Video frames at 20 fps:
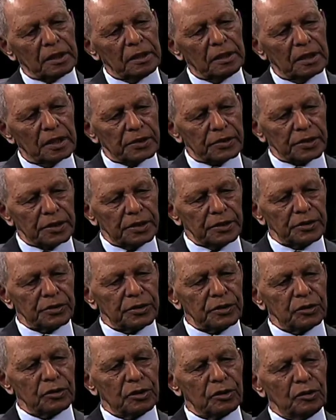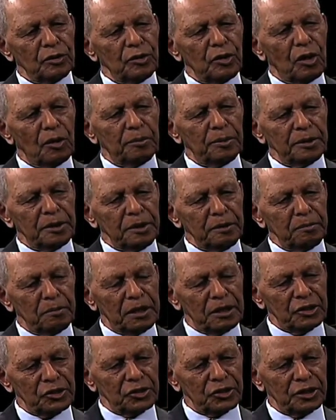lessons, nobody
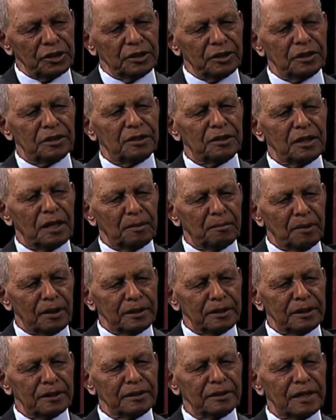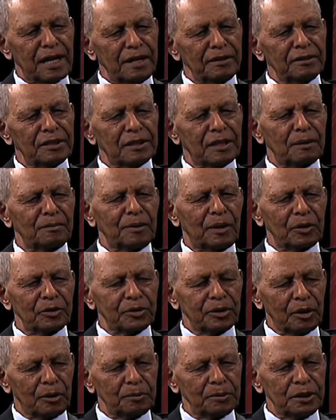mentioned neither about
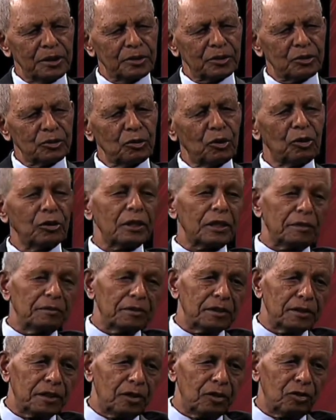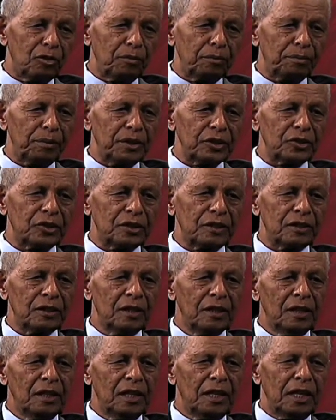the obelisk nor even the occupation,
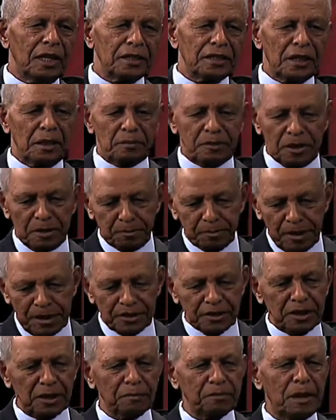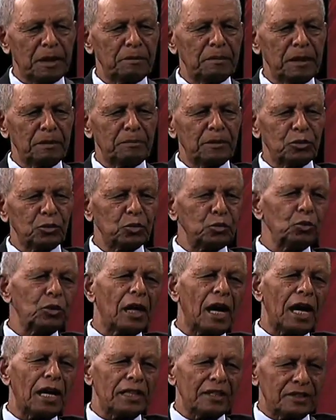except passing by maybe two
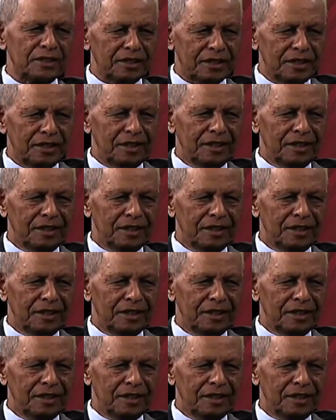lines.